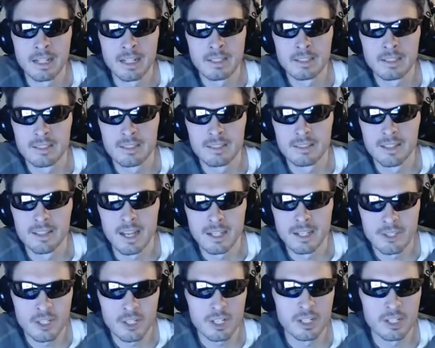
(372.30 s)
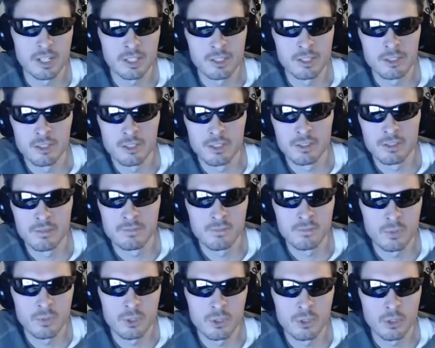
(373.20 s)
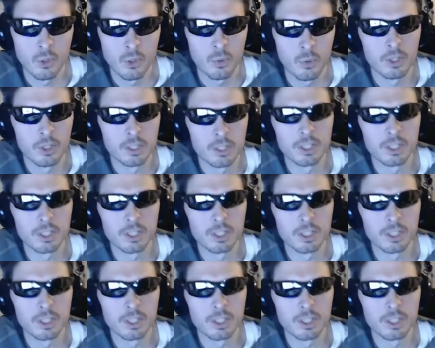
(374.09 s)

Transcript: That shit is so good.